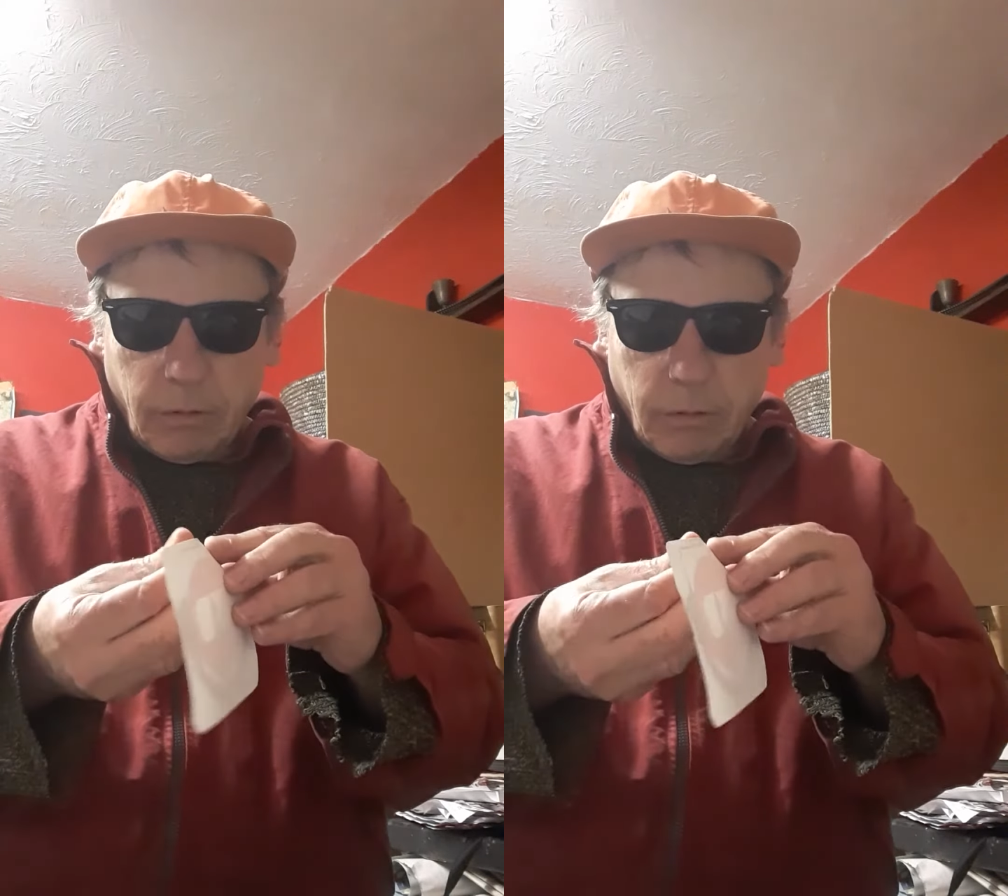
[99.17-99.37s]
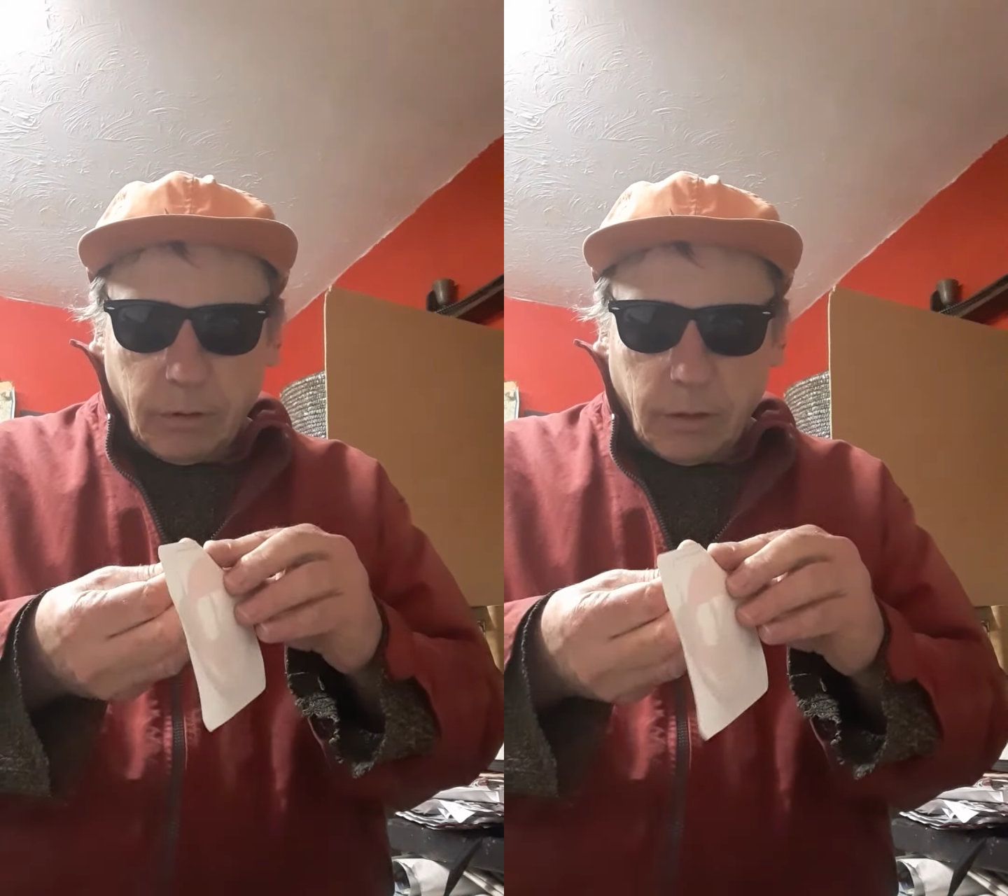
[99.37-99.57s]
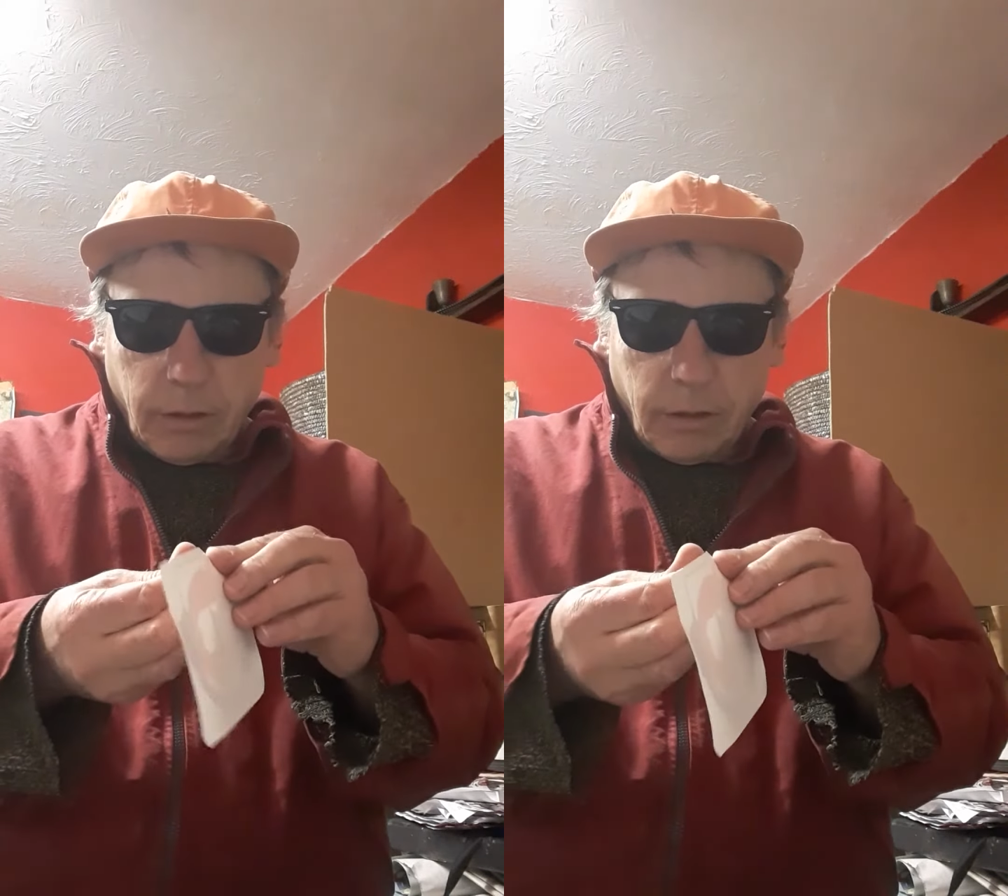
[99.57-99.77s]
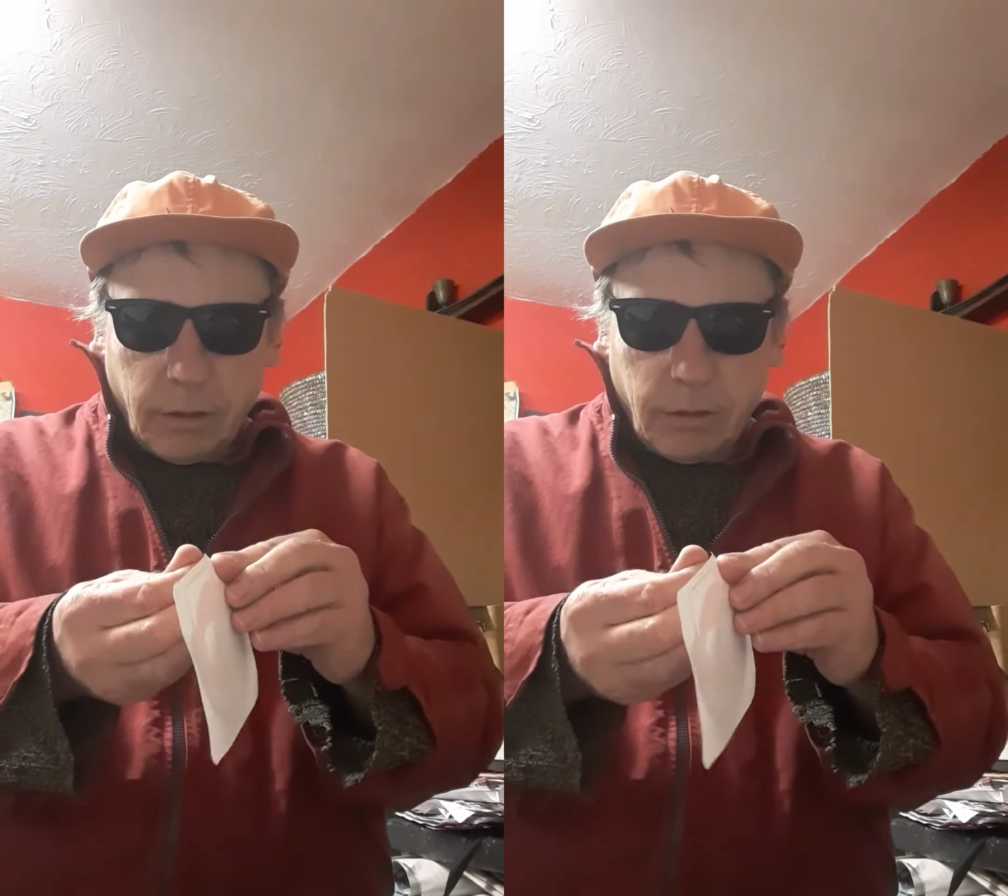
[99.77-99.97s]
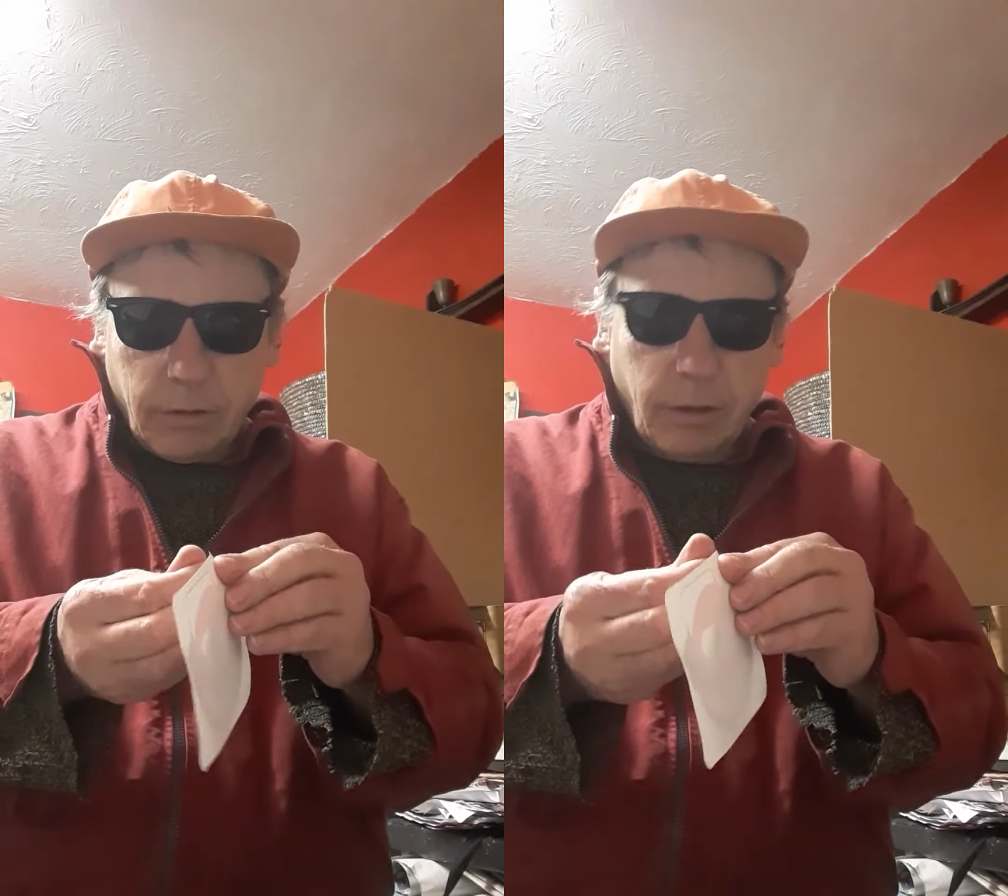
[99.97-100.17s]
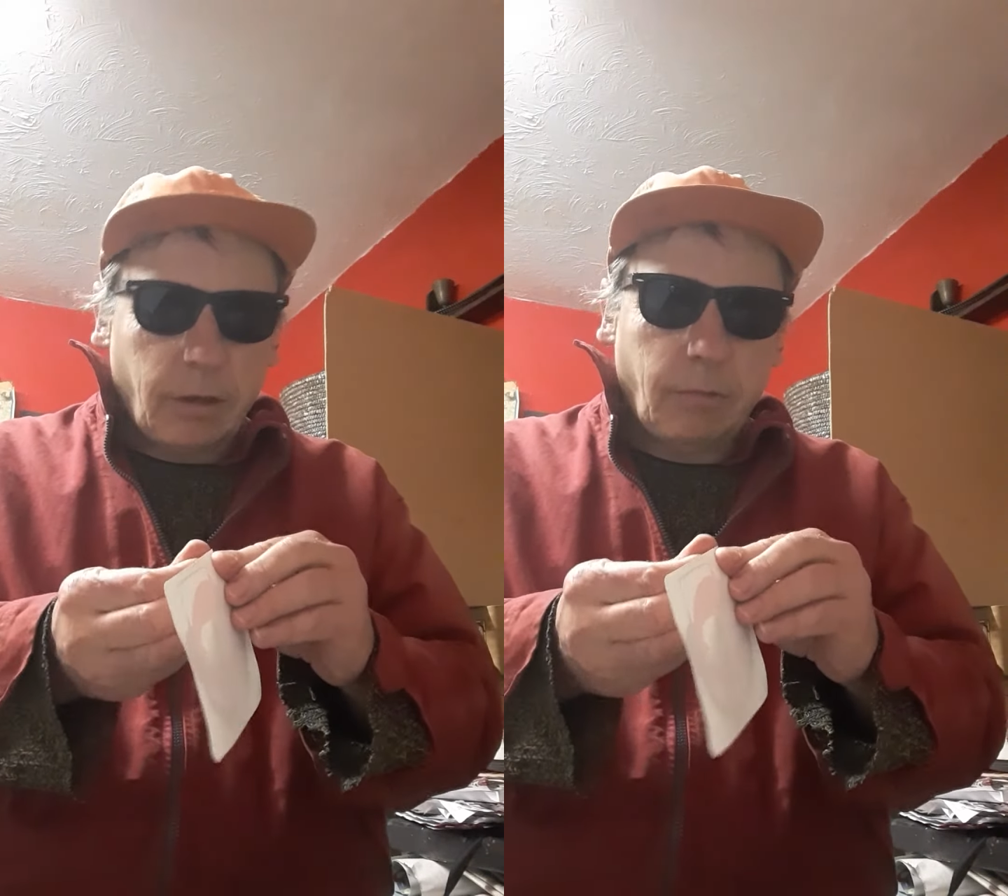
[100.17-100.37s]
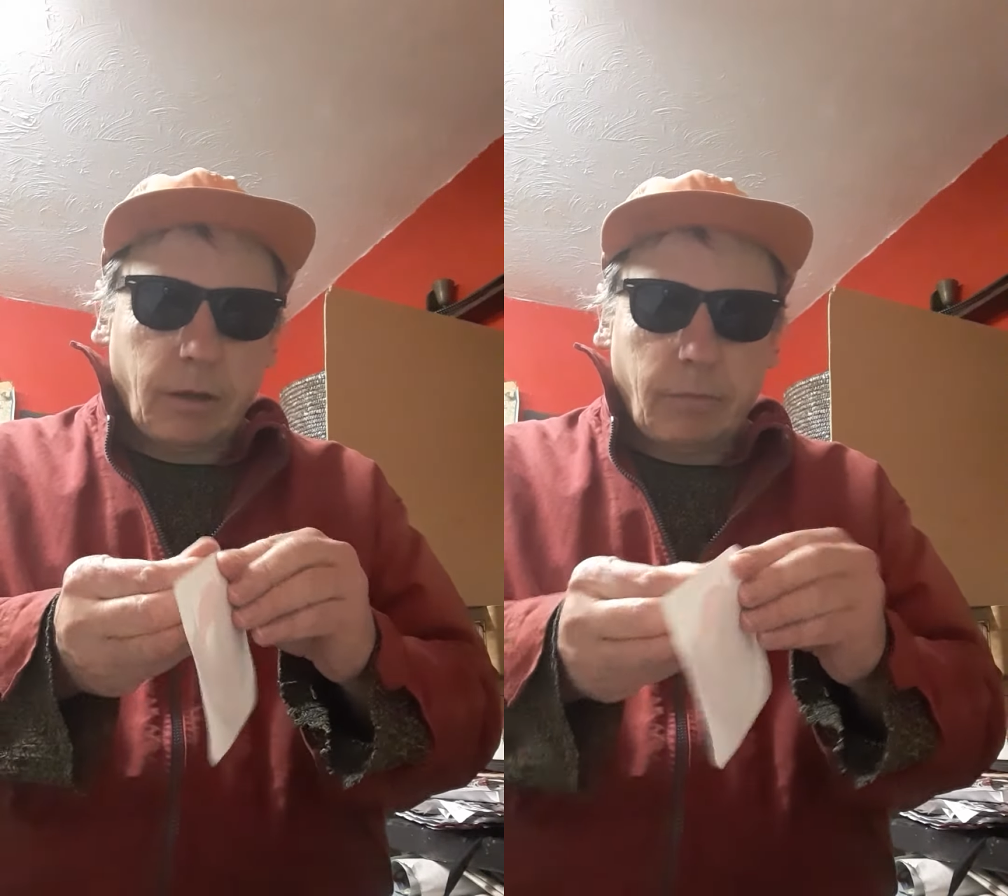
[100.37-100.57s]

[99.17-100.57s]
I think it is. Anyway,